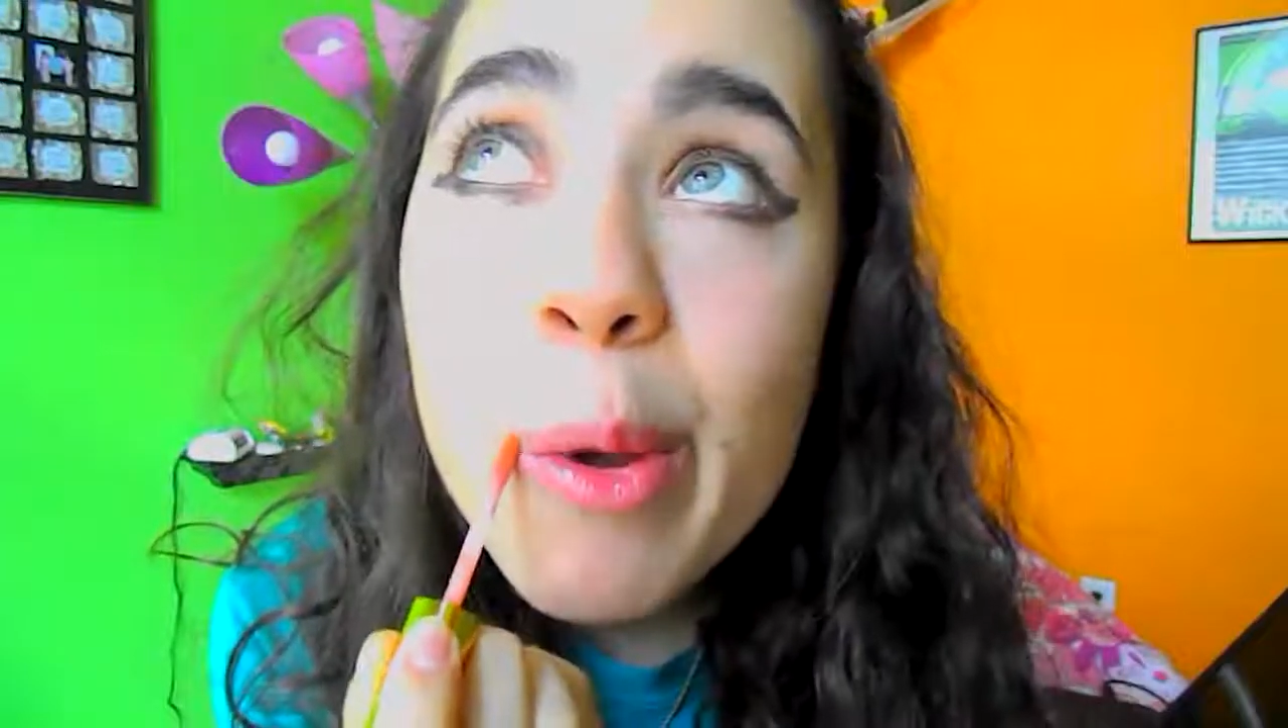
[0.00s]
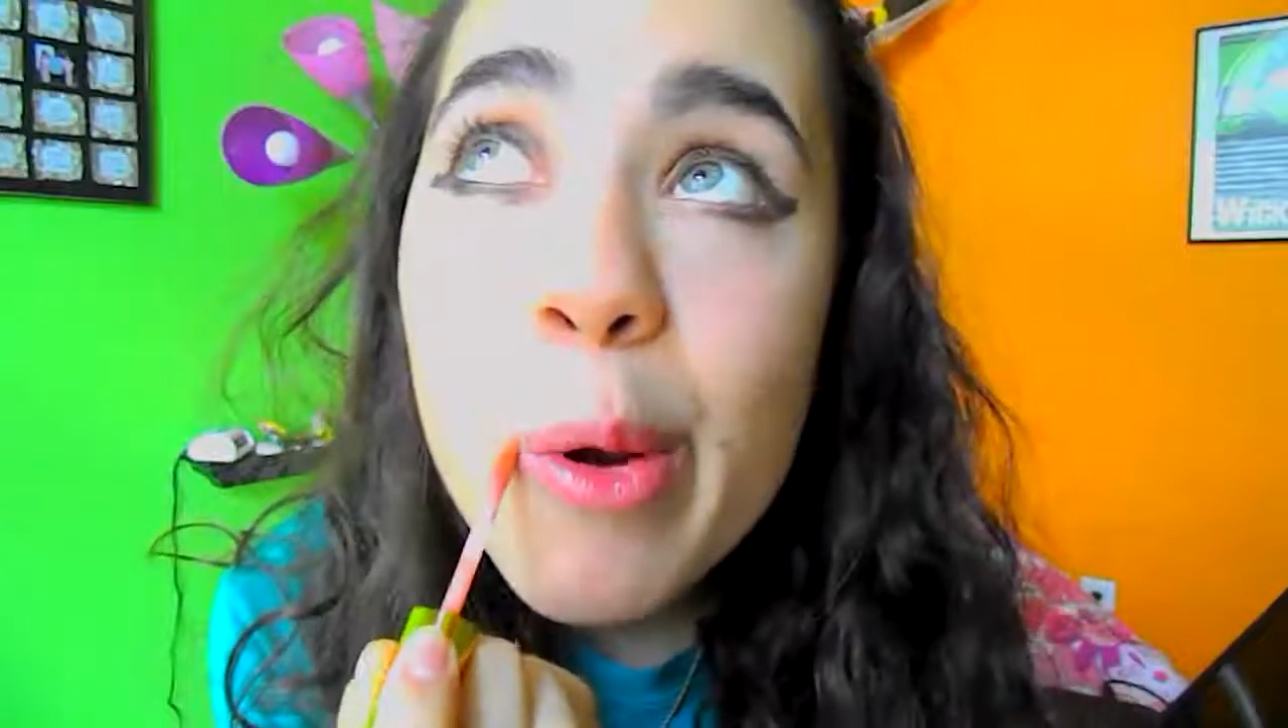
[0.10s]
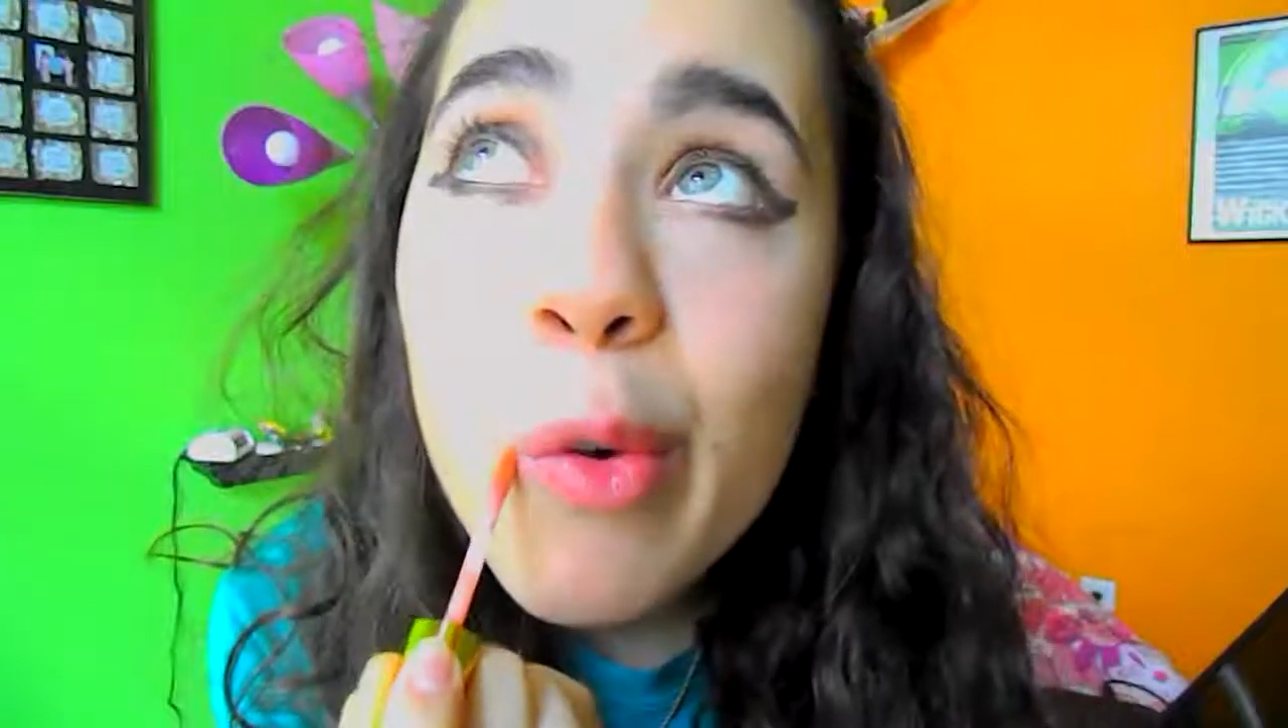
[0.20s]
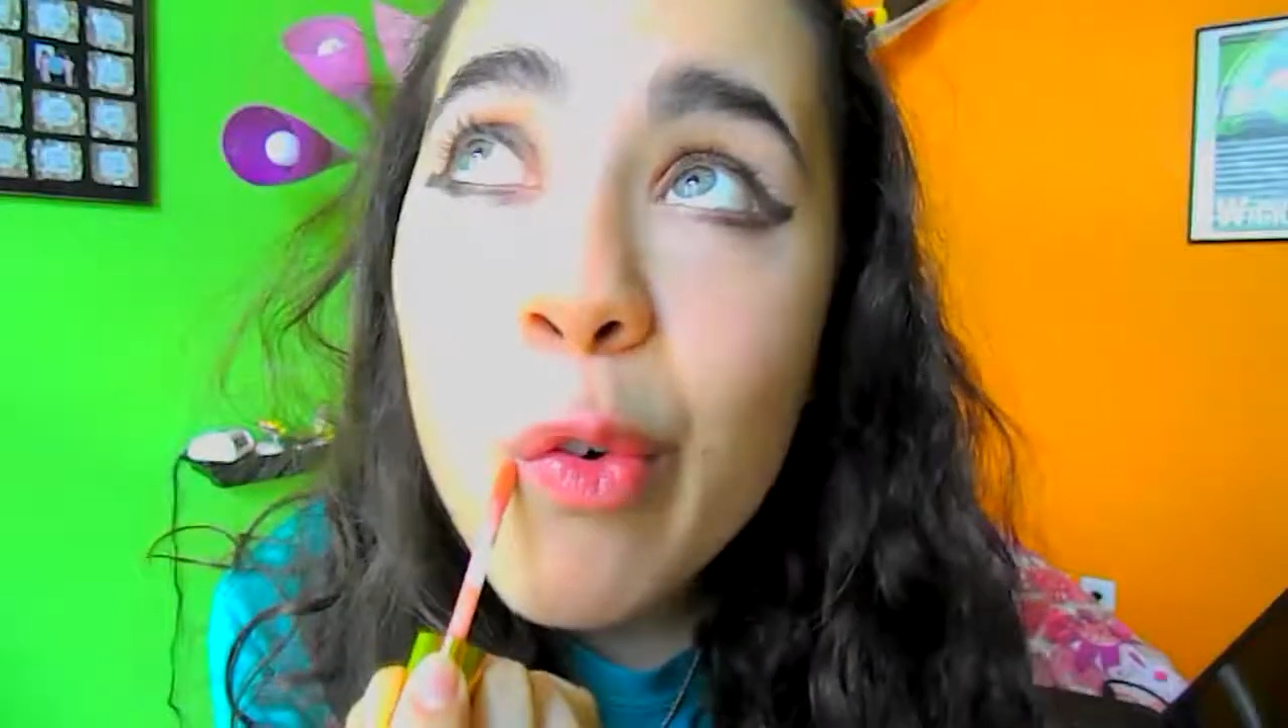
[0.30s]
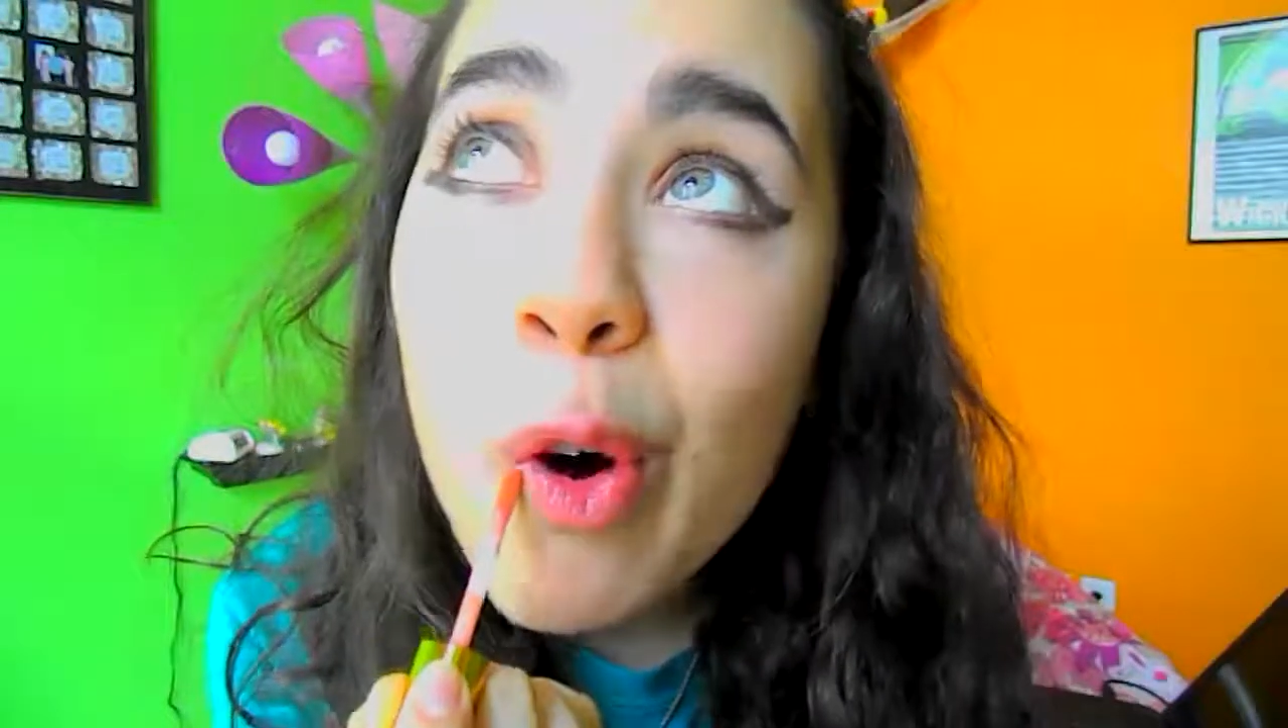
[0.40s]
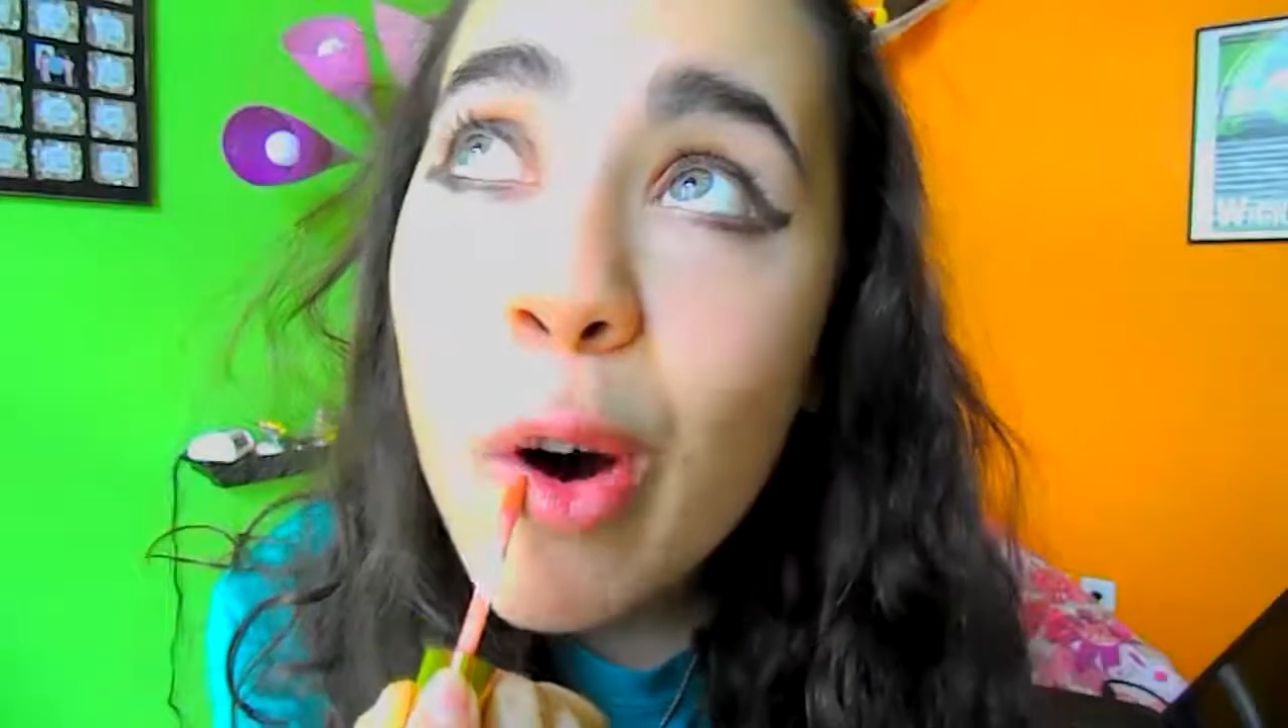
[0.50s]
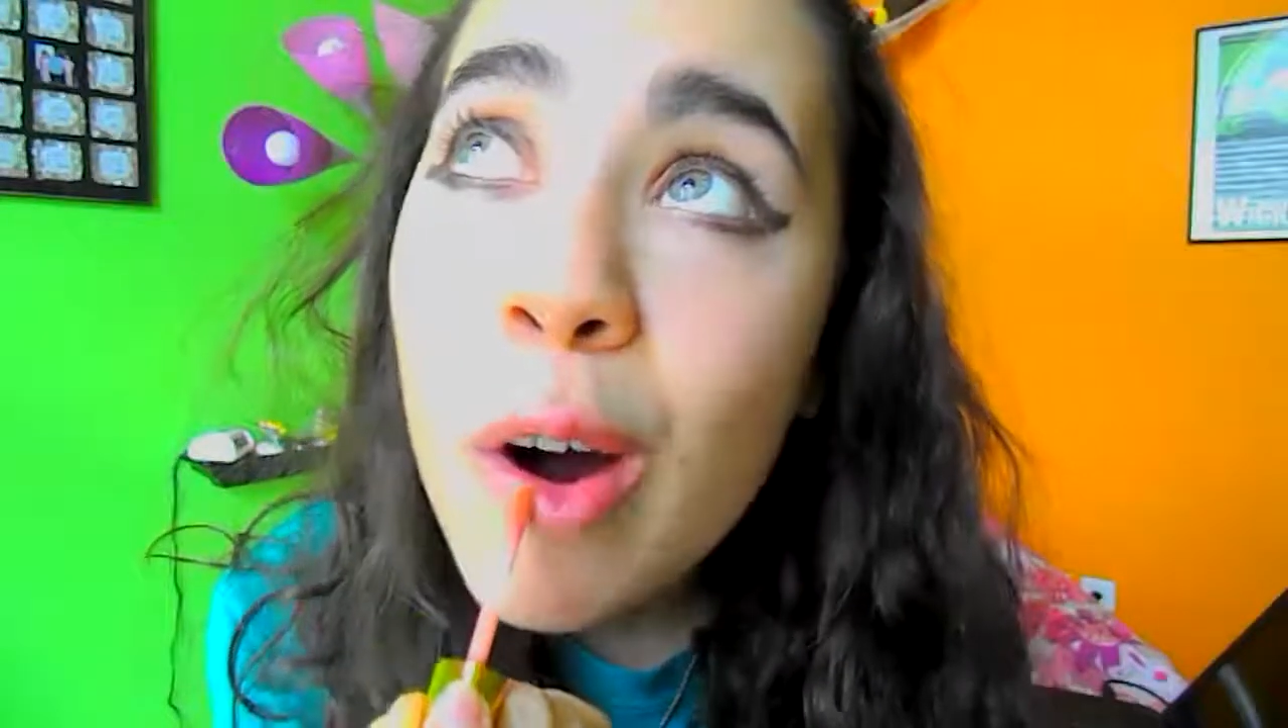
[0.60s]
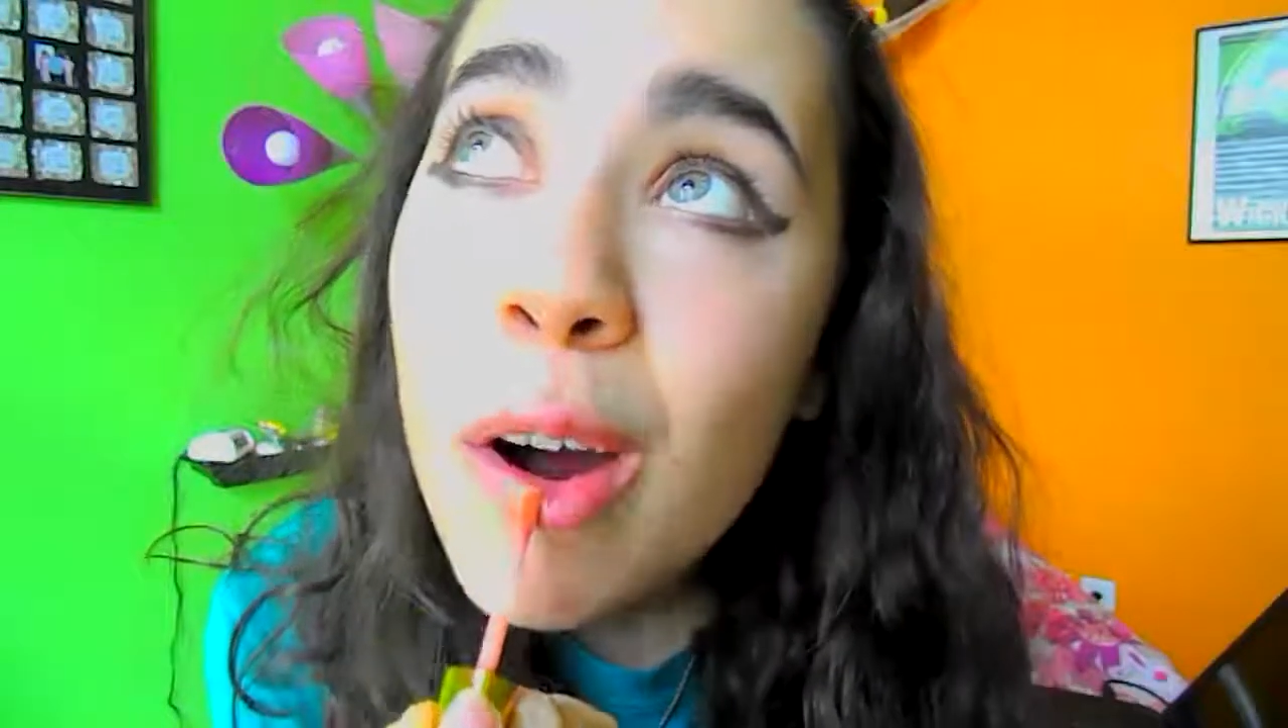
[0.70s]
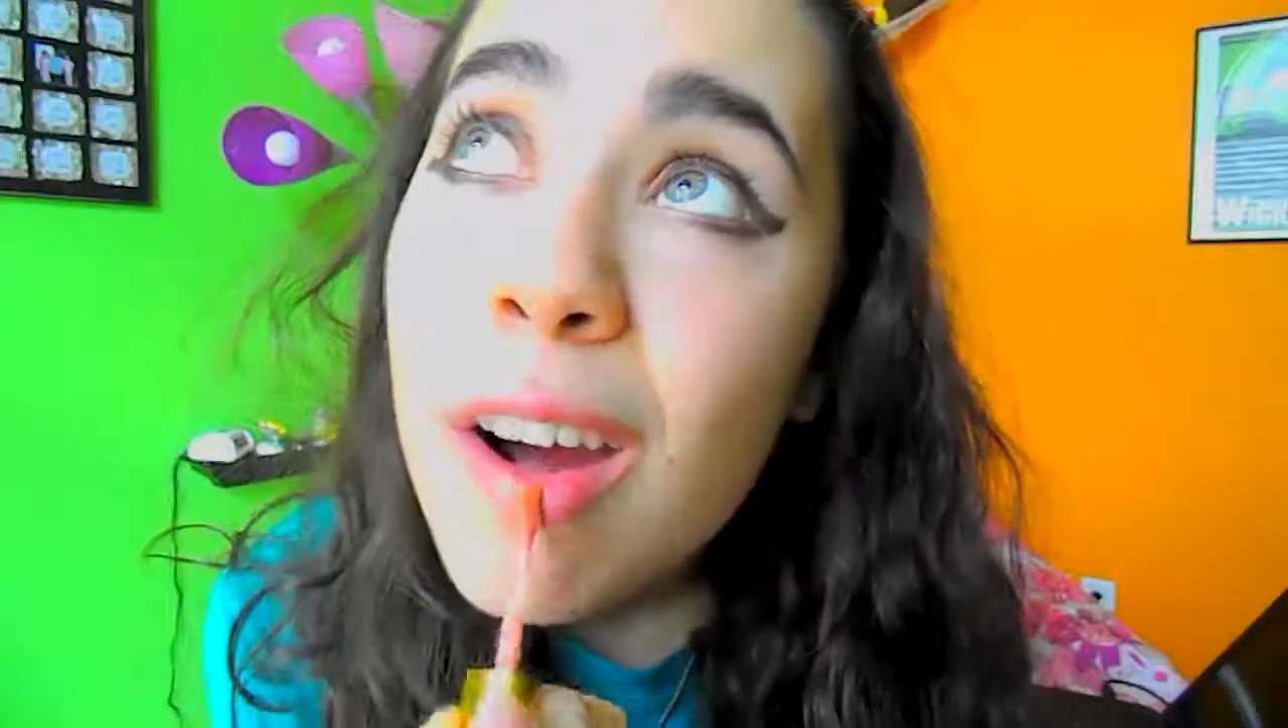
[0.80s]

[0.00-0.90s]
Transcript: beautiful.